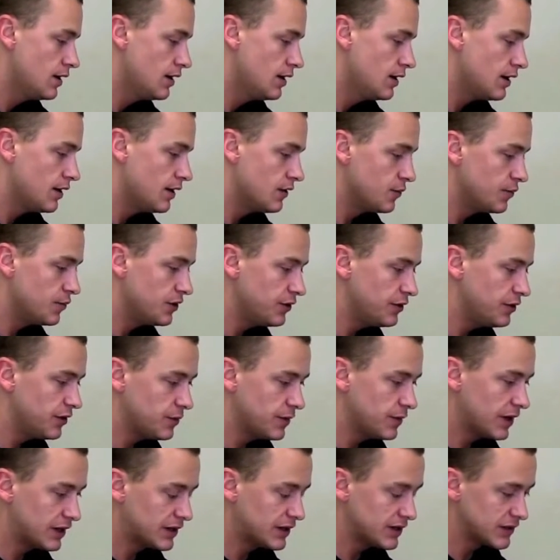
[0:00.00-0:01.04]
Now the beauty
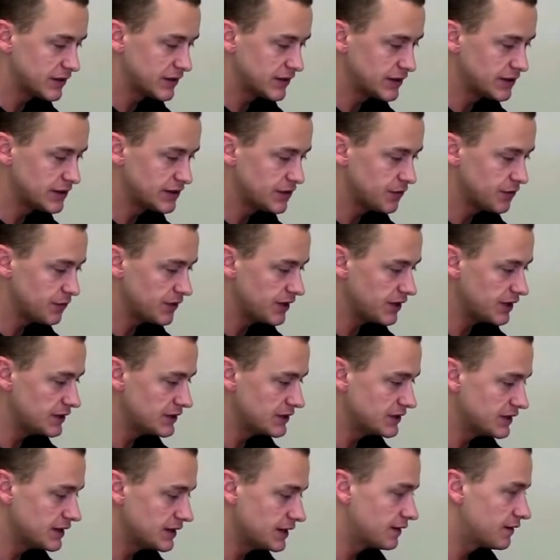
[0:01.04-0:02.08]
about this system
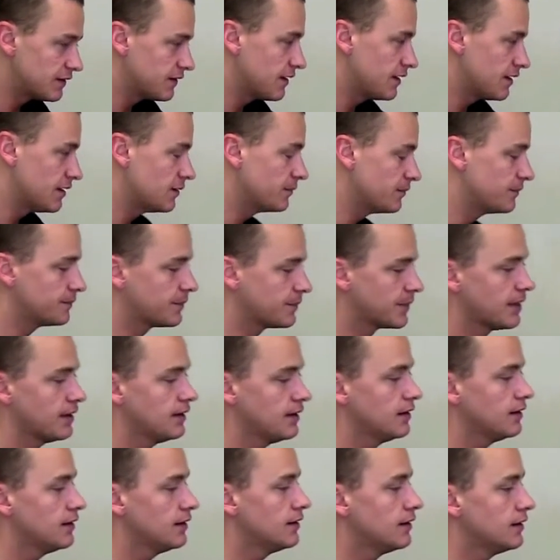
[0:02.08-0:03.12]
is that
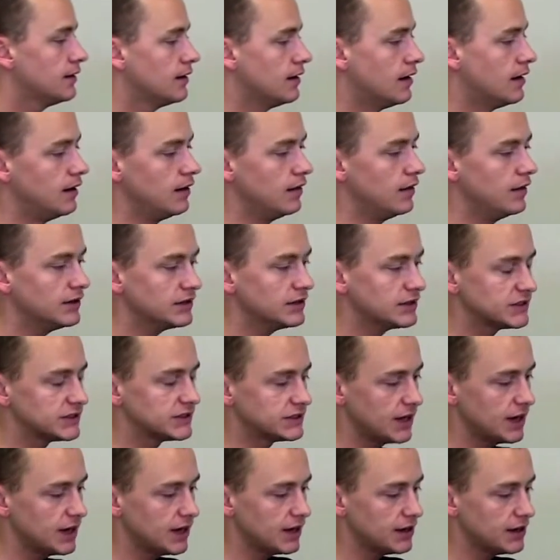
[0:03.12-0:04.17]
on this
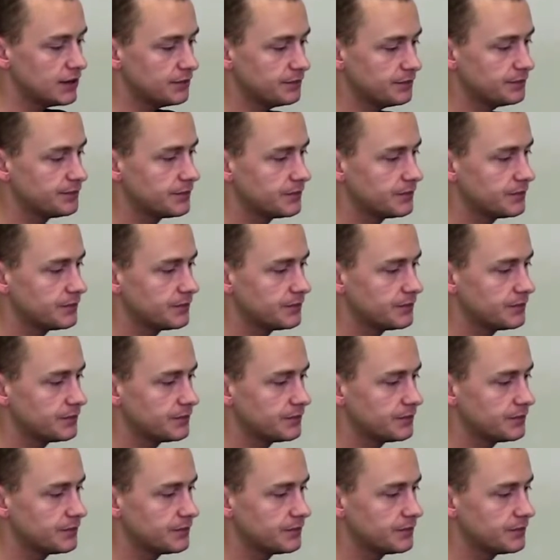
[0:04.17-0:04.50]
side,